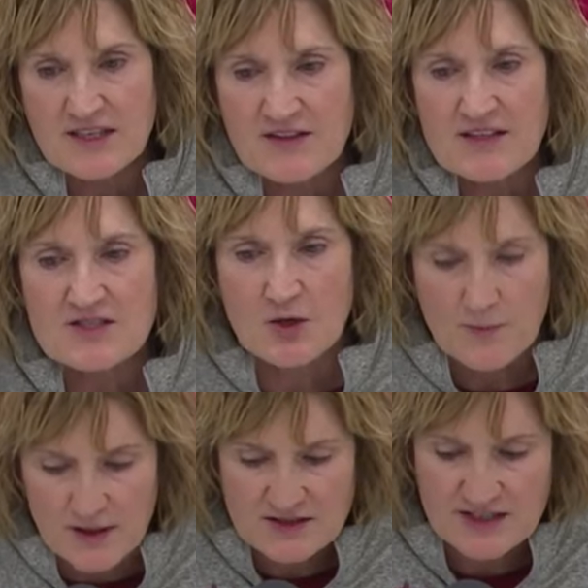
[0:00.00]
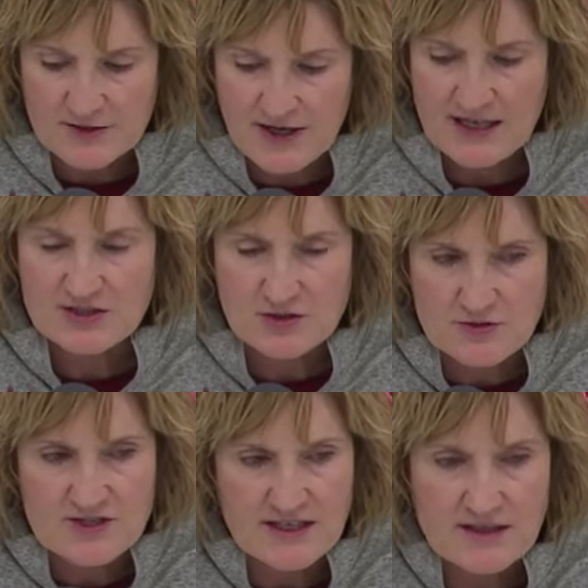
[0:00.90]
I think so much
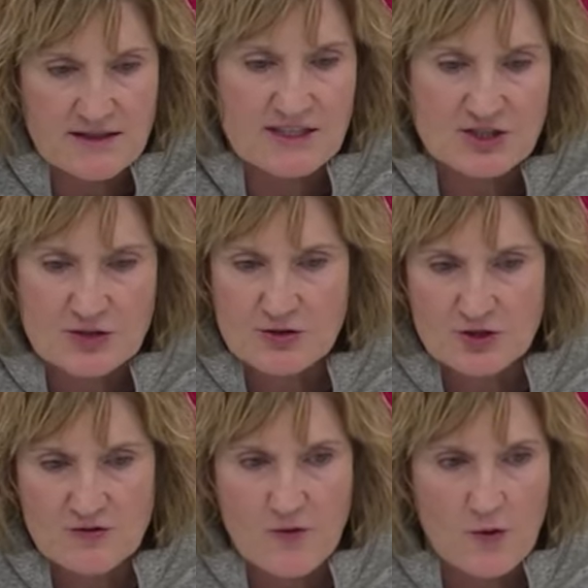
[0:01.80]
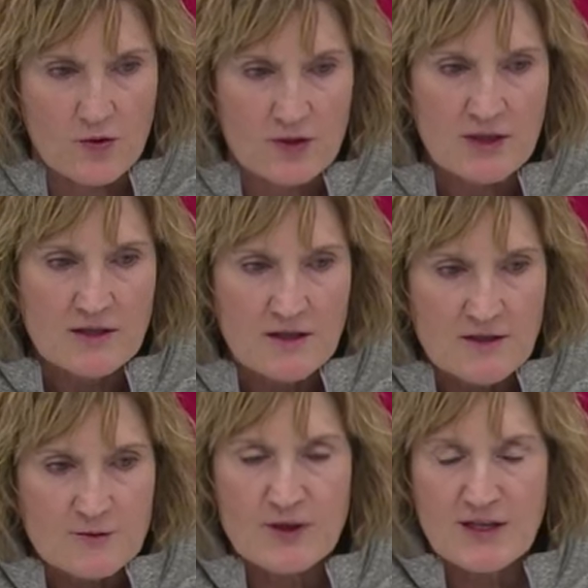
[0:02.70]
internationals they they choose you for
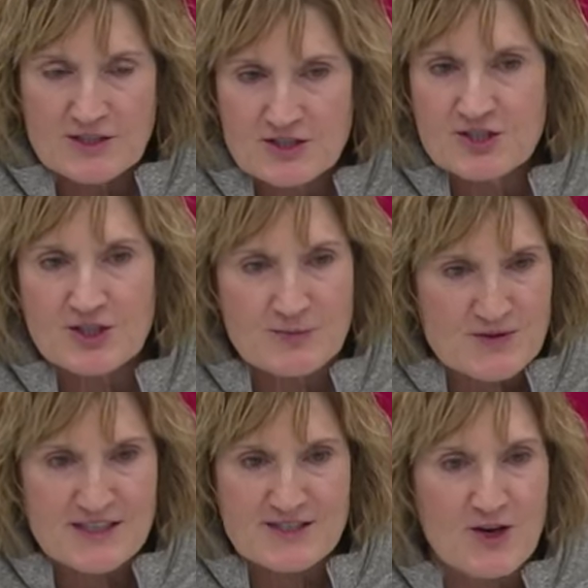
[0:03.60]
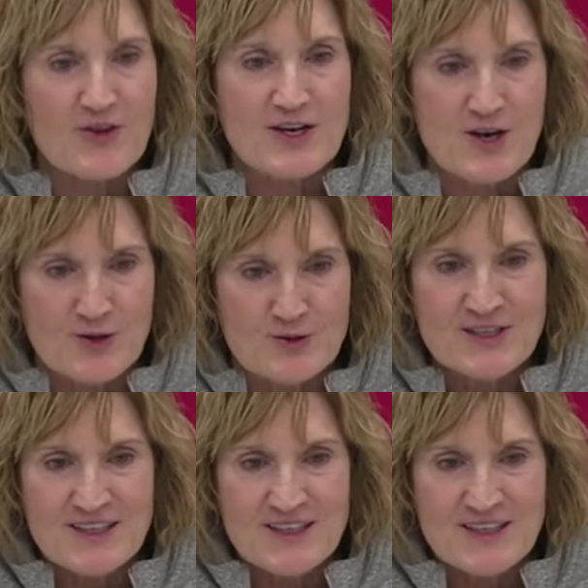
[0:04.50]
relationships. That's all they know.